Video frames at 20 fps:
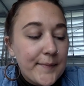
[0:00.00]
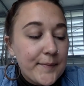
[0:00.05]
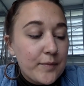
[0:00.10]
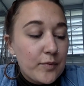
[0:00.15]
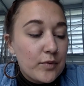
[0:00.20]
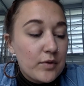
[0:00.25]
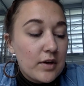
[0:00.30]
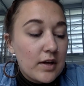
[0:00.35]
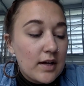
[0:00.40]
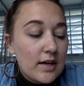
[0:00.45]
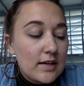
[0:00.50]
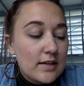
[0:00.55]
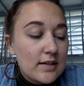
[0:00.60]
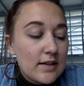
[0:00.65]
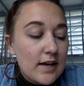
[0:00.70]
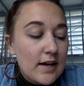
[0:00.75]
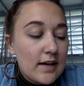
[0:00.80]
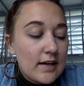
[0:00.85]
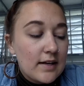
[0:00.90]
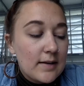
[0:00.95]
We'll get into
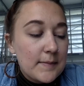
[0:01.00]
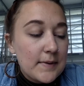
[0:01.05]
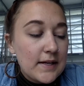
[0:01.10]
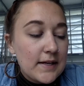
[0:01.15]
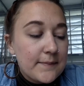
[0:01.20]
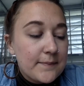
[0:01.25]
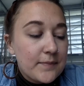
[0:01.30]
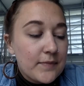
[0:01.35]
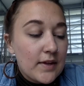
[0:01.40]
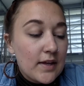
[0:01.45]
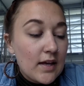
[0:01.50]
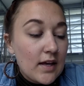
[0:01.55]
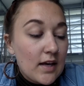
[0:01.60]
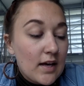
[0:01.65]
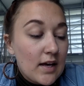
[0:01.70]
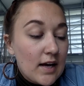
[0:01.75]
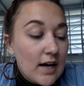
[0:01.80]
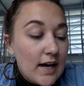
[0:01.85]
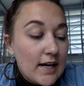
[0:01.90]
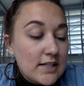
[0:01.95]
that in a minute.
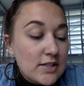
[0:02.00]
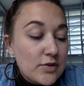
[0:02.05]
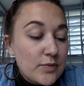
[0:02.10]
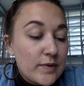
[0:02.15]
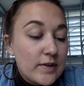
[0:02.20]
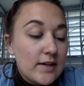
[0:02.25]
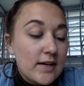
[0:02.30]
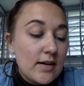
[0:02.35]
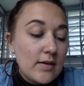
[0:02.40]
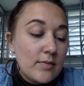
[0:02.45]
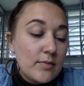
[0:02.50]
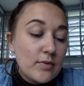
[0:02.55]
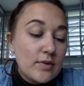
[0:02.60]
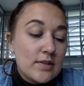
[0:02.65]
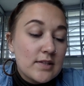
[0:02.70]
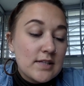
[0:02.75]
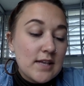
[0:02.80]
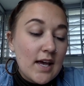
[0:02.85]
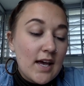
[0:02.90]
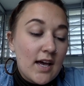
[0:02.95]
Kaiser Wilhelm
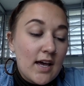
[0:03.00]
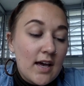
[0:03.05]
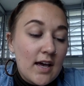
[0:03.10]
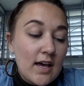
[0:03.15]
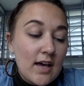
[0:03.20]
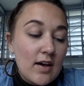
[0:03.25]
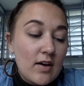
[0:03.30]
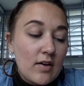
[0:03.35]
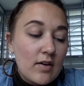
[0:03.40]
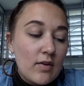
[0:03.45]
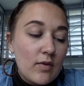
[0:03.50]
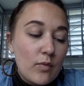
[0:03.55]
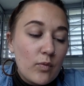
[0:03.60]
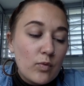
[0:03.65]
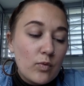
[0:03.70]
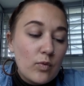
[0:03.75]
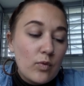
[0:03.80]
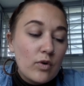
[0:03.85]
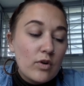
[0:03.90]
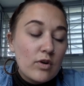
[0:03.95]
was a
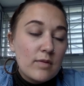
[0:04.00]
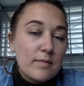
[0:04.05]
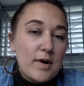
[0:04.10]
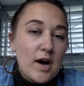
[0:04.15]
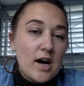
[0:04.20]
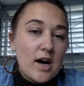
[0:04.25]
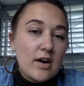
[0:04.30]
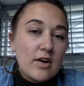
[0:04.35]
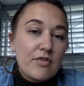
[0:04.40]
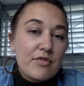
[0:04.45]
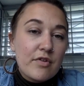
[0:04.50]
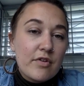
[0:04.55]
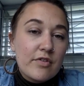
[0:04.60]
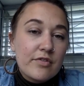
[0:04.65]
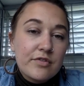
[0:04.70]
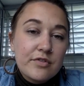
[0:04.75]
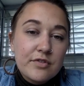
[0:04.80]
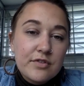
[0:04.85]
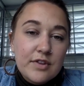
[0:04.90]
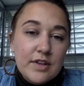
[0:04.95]
warmonger.
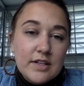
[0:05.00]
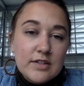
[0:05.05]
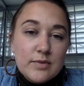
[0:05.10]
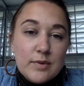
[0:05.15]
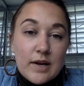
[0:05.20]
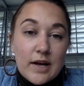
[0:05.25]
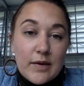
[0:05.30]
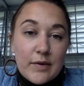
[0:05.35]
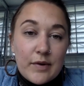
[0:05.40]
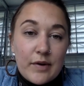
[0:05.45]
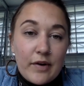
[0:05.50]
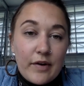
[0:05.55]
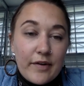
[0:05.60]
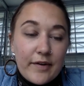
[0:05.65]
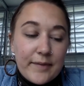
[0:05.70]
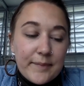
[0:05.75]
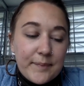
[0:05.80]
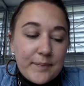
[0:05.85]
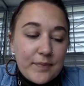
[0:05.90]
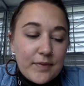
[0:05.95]
That's what I would call
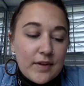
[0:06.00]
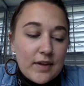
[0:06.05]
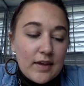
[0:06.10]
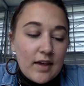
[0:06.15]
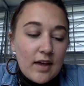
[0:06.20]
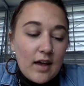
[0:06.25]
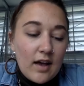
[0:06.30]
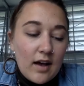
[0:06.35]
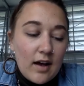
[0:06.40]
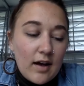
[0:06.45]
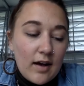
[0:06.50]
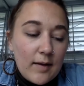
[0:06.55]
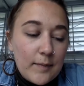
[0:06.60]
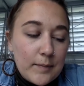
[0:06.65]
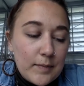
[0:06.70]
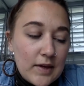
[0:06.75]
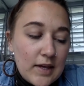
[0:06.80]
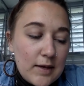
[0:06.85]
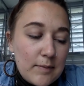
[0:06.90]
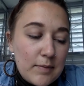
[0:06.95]
him.
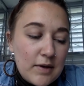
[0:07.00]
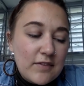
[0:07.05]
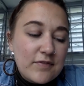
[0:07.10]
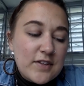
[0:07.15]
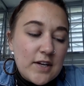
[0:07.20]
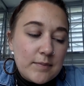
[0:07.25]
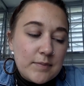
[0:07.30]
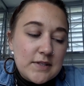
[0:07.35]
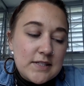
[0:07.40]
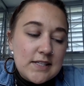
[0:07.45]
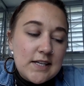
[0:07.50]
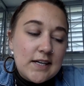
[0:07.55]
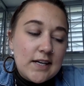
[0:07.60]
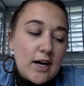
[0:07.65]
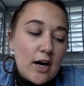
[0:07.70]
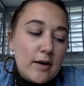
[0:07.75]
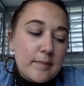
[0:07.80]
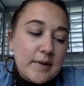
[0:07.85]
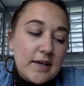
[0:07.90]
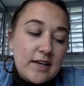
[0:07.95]
He beefed up the standing
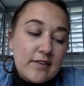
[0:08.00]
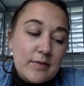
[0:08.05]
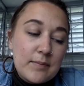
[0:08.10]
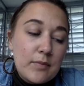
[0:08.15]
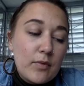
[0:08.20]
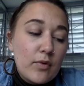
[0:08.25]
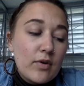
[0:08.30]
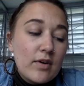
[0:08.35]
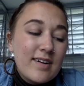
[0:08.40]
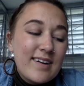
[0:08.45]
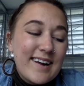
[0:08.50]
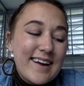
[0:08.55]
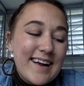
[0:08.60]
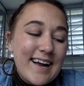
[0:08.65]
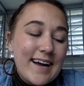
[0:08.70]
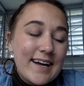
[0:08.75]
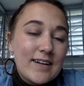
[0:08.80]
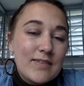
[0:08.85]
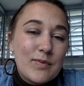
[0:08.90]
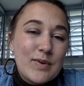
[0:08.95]
army even more and
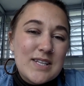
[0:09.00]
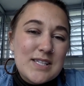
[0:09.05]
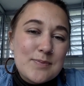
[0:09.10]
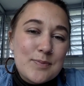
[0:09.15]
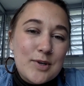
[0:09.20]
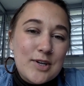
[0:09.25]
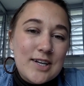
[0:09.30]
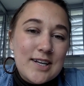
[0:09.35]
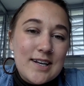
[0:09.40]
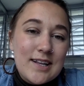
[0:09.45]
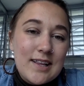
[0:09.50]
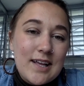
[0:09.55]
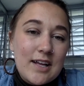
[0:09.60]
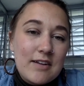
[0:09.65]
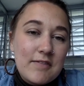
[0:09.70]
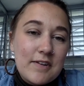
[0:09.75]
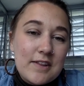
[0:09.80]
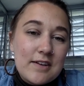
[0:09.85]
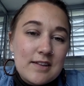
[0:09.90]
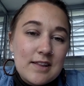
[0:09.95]
kind of whispered in a lot
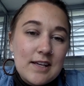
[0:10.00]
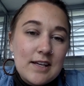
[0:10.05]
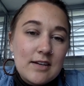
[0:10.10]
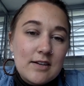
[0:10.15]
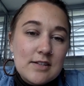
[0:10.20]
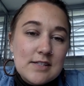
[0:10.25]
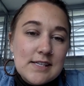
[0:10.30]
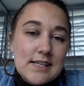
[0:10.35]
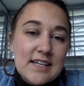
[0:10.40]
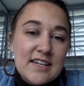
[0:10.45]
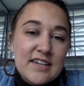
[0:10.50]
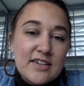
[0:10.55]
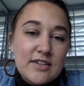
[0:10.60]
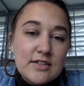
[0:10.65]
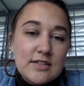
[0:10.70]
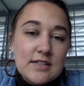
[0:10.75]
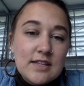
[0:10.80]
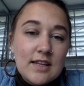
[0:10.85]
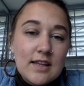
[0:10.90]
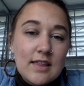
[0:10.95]
of other leaders'
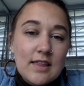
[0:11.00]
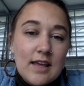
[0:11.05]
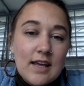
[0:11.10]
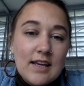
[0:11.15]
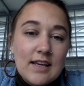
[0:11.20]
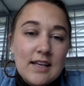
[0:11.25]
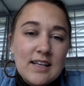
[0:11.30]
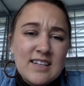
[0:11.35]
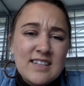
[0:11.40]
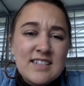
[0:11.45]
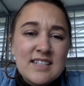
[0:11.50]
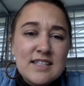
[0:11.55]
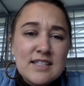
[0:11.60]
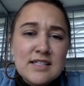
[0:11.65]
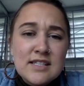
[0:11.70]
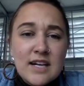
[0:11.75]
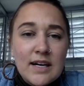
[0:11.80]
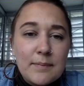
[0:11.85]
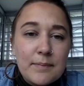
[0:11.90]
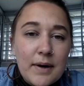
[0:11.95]
ears that they needed to
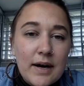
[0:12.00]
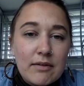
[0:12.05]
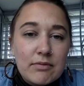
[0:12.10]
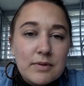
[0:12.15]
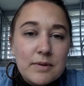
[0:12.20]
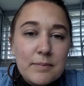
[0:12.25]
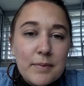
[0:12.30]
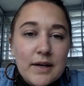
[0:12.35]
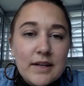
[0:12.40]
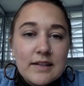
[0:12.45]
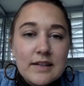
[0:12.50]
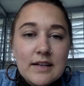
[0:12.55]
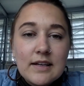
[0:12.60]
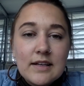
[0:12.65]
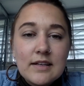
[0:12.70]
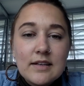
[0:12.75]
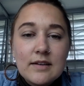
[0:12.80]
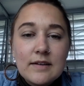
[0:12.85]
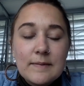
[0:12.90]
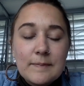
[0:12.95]
stomp out
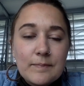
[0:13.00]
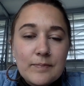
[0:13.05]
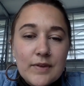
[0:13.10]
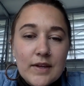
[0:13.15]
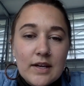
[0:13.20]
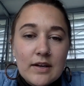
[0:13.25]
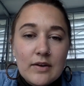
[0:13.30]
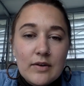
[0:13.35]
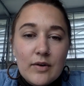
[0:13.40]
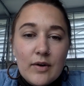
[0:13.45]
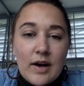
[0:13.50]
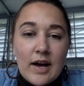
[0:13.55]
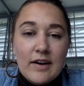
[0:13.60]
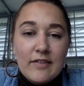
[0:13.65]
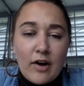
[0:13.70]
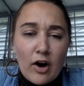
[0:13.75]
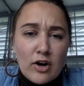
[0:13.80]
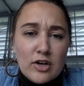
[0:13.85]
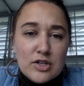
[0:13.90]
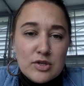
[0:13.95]
rebellion or
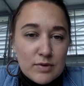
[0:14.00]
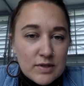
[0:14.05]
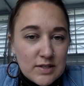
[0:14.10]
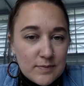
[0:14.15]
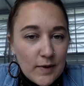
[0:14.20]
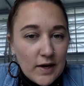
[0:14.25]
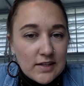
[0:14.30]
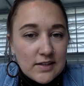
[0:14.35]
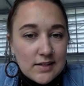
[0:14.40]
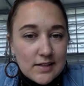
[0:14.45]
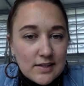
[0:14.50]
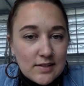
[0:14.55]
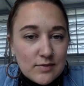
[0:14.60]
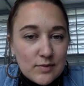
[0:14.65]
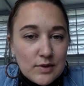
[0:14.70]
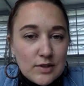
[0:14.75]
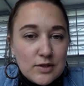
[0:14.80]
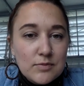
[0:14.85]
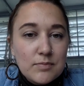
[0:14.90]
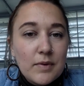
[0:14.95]
have harsh responses,
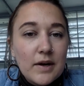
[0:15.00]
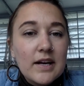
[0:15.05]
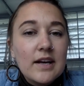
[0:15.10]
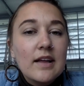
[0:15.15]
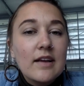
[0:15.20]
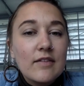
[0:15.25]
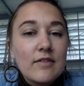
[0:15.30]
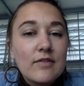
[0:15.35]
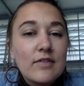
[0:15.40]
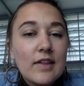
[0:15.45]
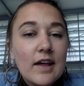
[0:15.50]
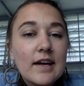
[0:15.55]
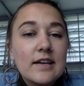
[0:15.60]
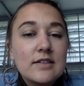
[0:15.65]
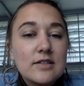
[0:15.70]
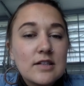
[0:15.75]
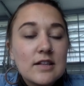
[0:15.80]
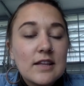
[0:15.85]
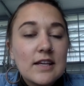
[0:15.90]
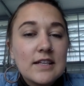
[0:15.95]
which might have led
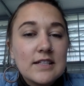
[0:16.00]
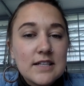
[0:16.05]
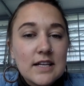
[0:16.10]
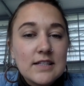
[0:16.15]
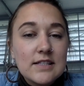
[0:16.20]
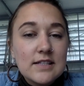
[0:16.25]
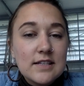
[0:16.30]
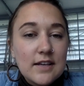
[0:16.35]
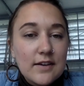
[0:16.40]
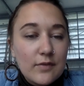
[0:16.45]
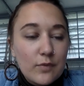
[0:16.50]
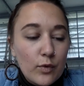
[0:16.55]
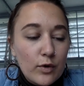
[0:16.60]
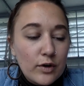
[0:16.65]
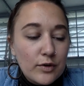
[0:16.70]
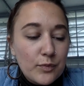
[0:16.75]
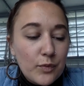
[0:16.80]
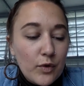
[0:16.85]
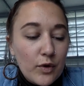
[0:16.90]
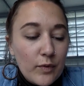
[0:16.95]
to the intensity of
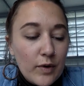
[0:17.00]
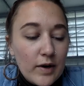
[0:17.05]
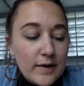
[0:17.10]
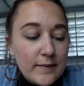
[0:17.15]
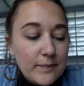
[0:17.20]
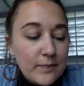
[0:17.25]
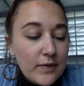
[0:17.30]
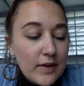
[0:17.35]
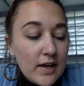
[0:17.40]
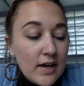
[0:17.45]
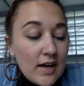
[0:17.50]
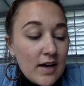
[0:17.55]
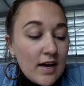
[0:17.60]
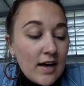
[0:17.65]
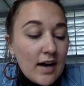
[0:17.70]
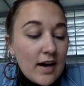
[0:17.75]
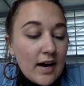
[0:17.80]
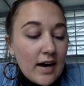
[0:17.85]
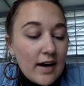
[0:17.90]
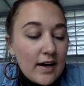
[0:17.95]
World War
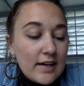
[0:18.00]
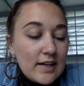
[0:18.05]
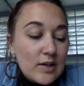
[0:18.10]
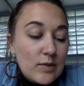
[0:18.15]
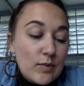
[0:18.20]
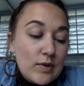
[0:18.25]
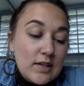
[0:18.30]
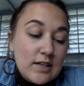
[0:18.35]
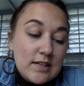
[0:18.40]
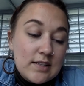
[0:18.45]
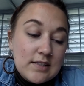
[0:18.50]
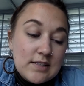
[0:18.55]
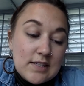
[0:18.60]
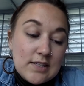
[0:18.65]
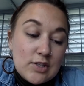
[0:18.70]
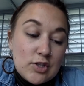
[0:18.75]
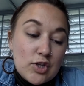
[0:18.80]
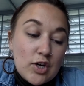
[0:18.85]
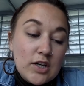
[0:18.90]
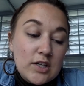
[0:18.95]
I. He was
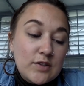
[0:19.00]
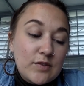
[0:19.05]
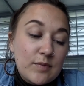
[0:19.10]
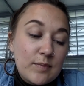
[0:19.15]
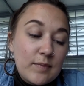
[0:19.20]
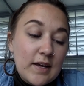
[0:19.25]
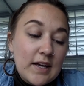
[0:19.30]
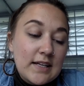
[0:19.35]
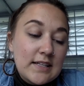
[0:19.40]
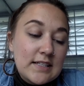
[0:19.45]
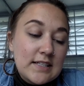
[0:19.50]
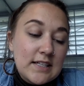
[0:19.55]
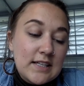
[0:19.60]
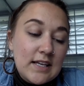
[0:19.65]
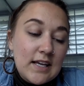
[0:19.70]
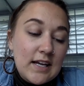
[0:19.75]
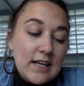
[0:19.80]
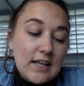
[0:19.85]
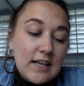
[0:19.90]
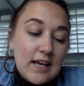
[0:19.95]
in charge from
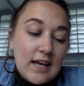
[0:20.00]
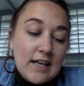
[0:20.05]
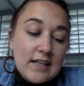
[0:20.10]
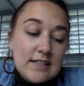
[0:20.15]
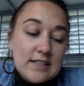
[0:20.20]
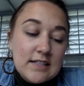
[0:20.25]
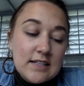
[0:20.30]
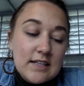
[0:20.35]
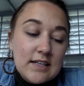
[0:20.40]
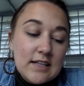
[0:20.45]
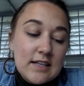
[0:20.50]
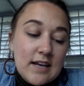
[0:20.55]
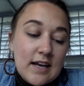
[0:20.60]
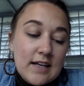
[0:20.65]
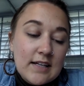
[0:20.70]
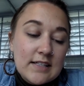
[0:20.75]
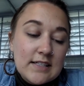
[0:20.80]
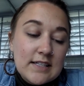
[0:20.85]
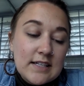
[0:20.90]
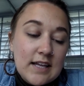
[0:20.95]
1888 to
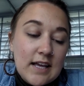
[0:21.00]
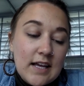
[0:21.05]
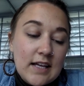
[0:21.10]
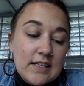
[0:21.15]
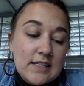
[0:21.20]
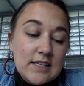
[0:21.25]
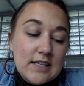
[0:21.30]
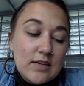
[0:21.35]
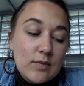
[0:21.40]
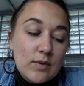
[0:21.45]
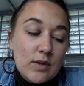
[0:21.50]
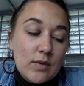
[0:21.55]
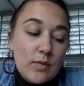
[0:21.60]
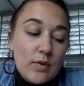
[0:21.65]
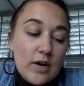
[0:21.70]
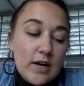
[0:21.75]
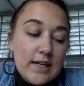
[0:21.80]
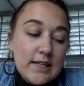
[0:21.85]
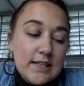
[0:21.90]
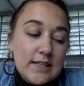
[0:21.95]
1918 when the
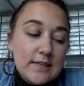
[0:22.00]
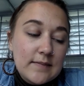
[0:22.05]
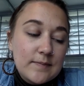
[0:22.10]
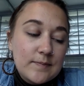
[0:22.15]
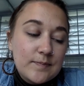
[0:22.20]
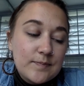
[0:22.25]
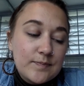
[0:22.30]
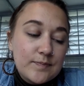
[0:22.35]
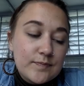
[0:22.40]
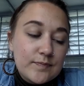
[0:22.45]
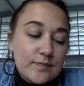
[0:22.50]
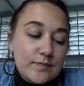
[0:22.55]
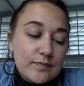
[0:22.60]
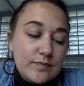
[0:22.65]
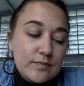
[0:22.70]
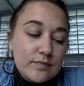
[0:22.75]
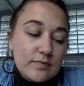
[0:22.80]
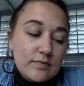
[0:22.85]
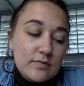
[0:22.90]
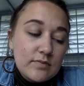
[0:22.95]
war ended.
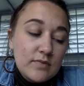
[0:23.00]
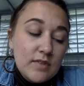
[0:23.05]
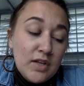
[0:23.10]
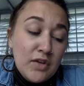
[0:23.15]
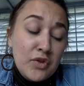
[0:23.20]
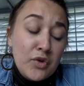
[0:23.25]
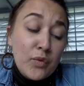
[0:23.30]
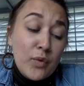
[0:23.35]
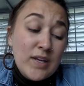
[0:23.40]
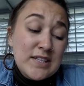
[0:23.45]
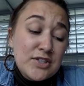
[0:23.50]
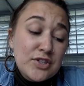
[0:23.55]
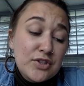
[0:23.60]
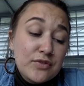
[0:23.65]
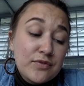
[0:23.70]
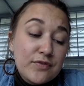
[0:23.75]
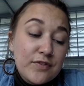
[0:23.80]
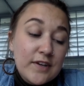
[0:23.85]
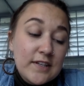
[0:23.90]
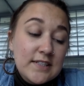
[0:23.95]
The
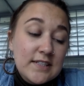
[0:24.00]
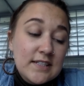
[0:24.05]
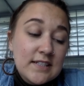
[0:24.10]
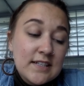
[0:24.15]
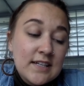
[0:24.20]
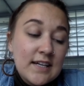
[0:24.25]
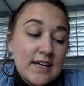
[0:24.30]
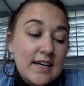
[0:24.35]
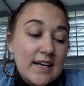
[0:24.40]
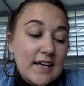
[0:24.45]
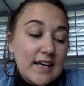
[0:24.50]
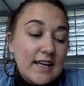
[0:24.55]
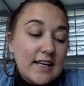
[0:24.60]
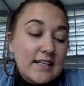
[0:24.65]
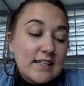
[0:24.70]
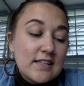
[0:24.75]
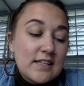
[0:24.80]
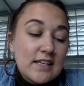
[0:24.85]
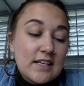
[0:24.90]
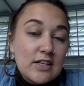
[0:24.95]
Western Front
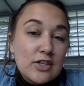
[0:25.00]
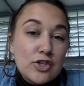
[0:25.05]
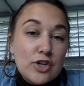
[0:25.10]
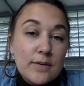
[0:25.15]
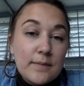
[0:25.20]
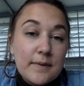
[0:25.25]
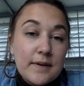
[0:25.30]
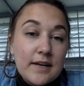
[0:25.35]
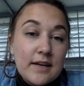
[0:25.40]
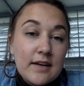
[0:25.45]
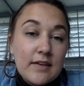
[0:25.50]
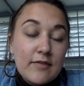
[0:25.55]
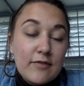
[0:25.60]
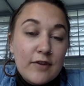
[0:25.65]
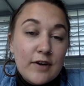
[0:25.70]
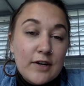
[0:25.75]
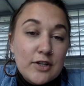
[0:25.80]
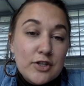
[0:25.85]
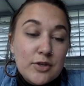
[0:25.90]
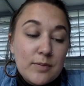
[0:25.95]
is the
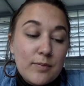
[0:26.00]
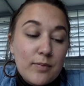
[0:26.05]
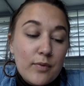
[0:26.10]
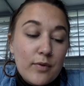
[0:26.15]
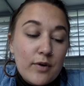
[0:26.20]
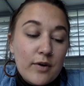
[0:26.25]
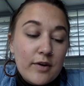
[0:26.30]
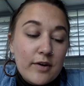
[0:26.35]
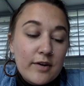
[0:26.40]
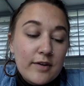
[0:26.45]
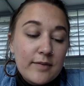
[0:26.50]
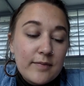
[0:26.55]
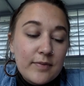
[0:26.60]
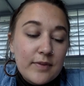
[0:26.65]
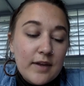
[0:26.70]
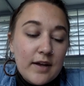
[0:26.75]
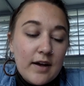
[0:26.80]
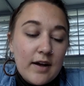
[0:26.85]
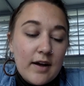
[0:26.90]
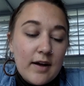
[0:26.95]
German-French border,
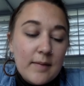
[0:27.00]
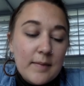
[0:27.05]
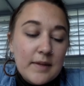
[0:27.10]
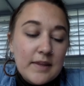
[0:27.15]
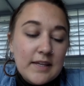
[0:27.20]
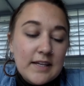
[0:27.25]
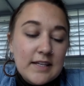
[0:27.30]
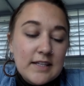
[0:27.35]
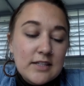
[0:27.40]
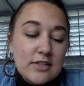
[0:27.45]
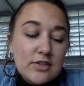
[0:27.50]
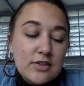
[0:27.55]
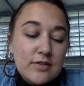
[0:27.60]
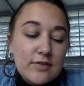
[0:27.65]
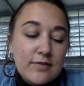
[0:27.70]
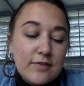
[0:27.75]
and the Eastern